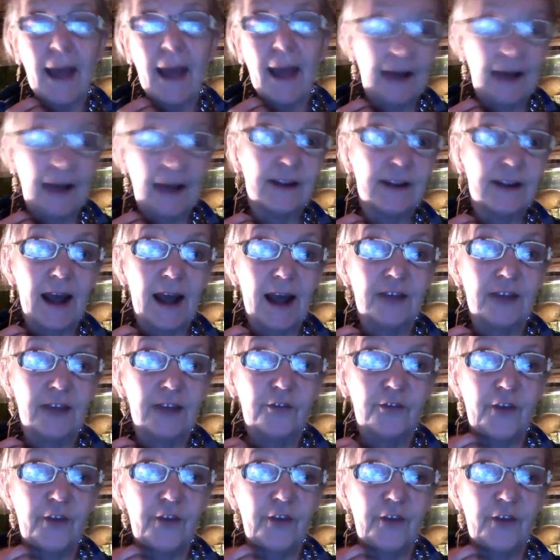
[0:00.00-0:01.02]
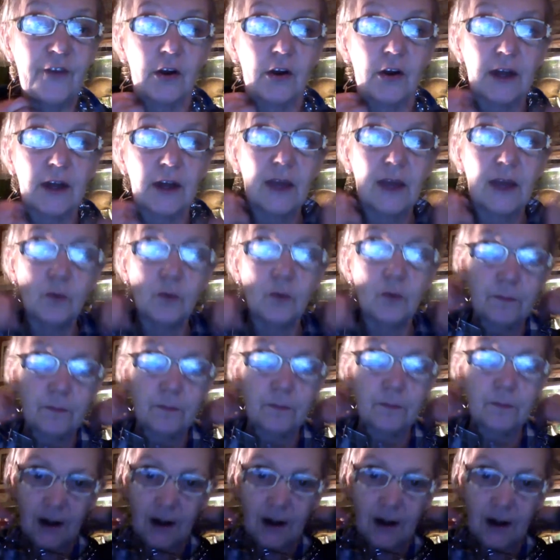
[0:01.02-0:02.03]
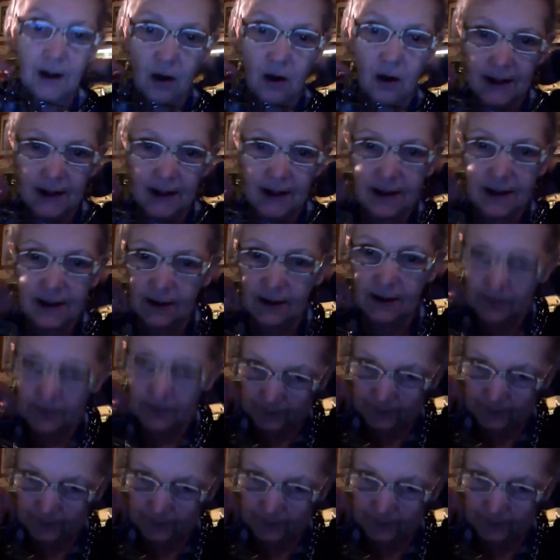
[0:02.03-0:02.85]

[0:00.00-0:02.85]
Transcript: and it has fur. It would be like